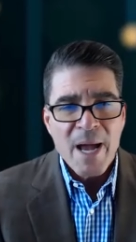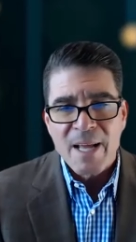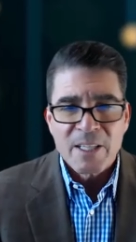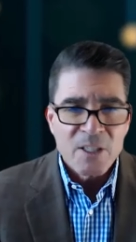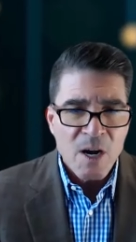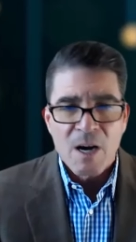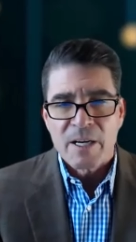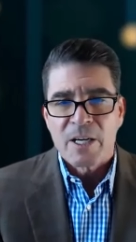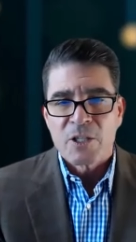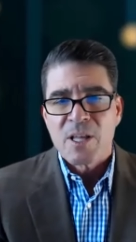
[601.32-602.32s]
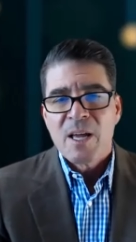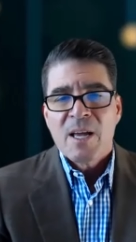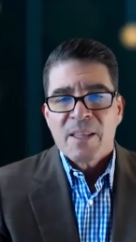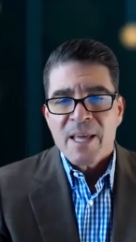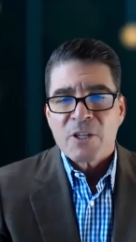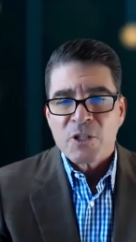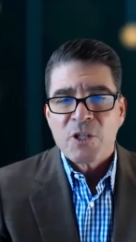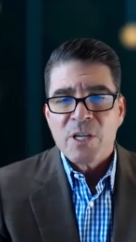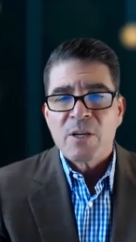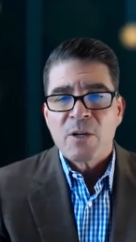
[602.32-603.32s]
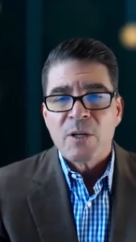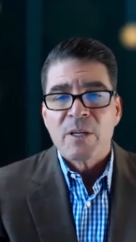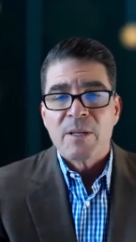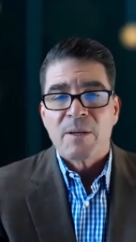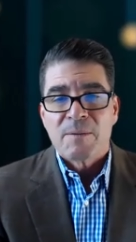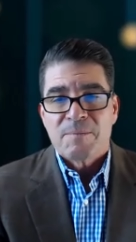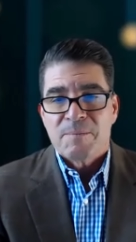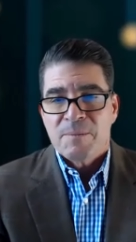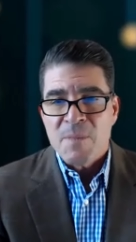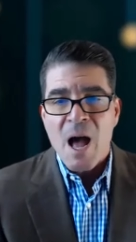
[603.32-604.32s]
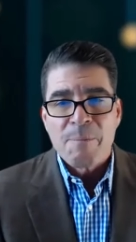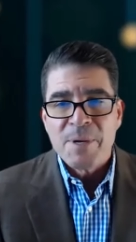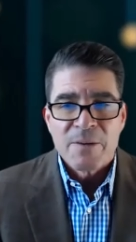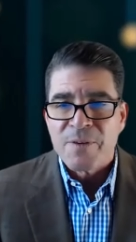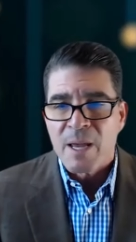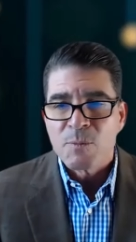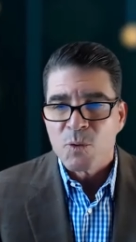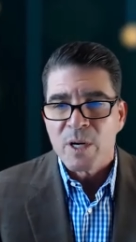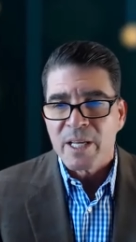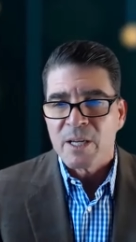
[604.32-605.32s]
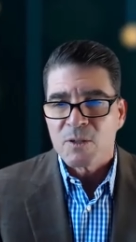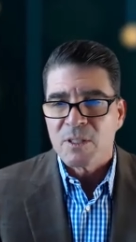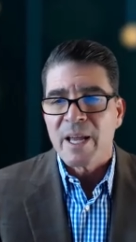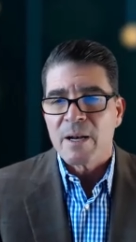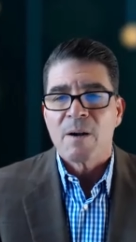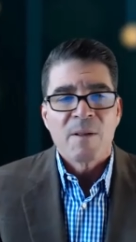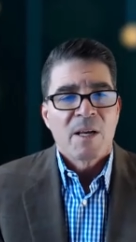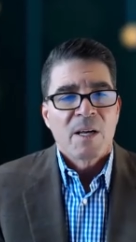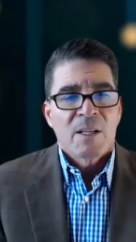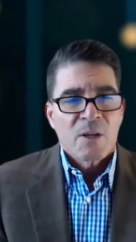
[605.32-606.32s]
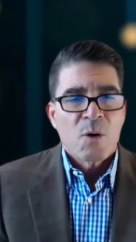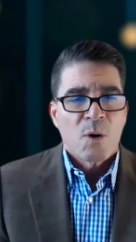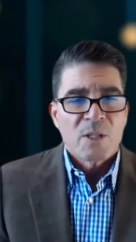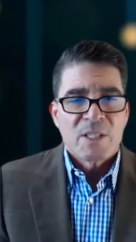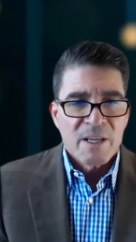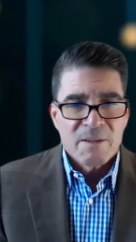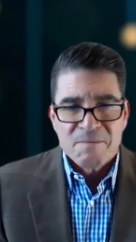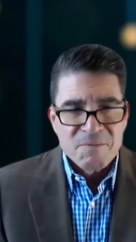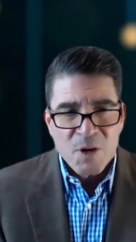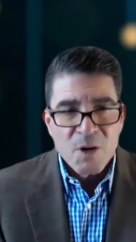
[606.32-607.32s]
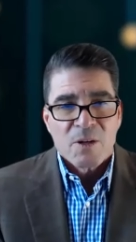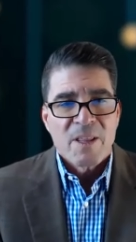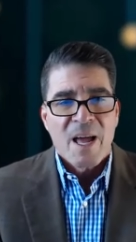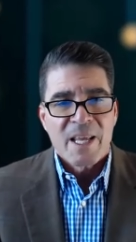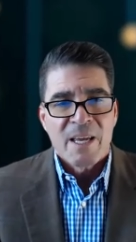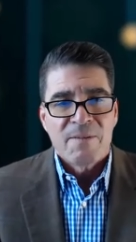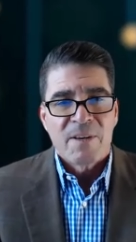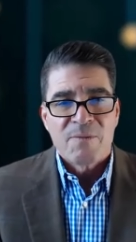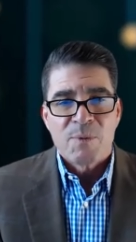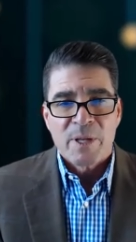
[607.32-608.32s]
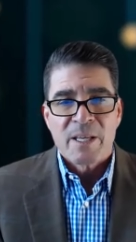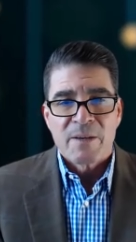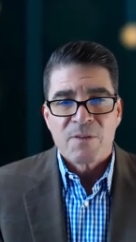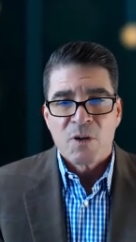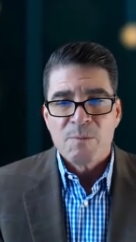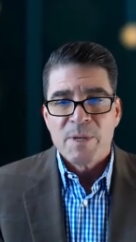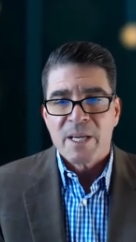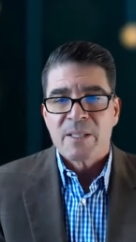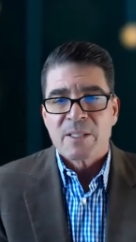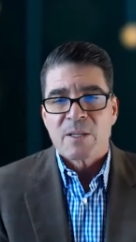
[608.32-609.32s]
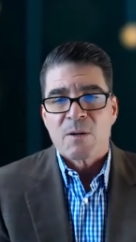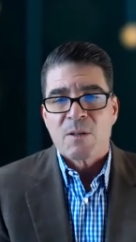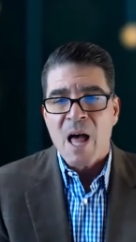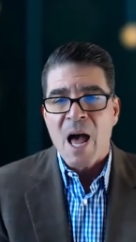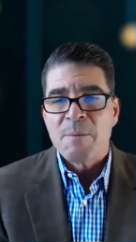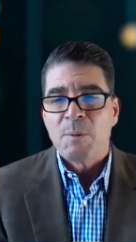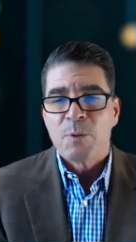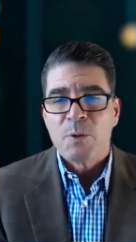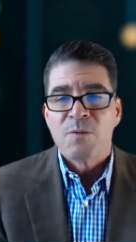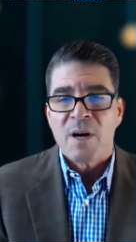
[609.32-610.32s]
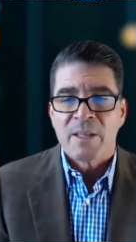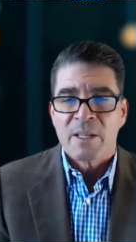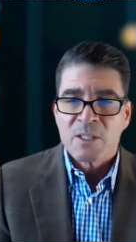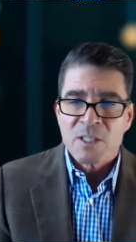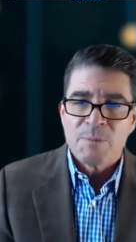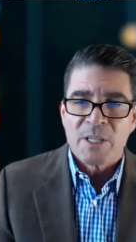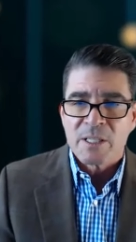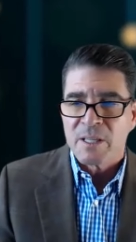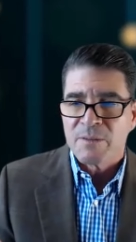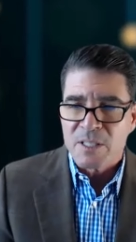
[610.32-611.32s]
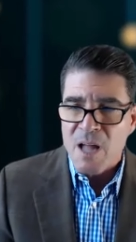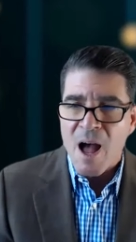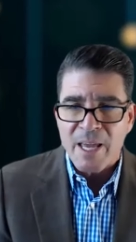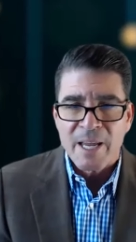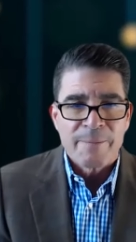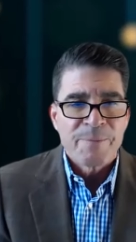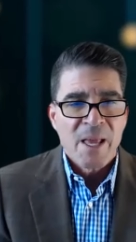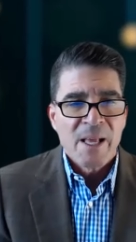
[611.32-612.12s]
badly tarnished that she could not be defamed 20 years later. The court said further that even if plaintiff could be considered libel proof on the subject of stalking,